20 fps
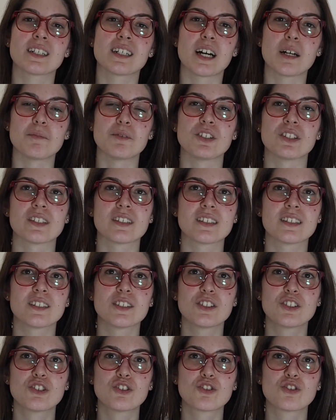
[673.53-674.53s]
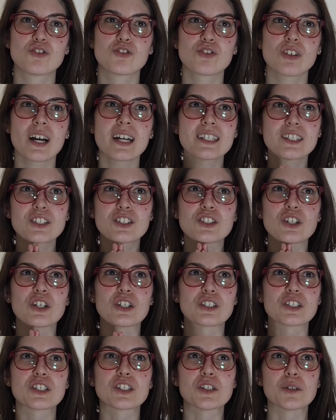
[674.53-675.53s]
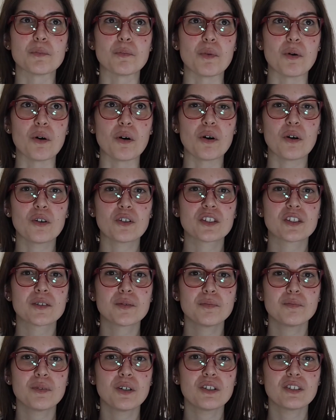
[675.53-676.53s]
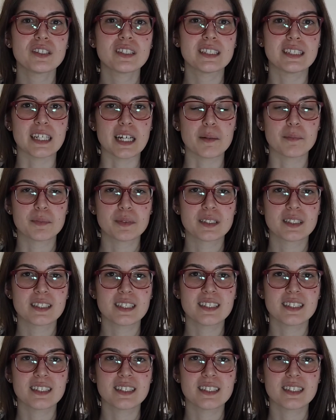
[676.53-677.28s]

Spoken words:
I'm just trying to start small steps.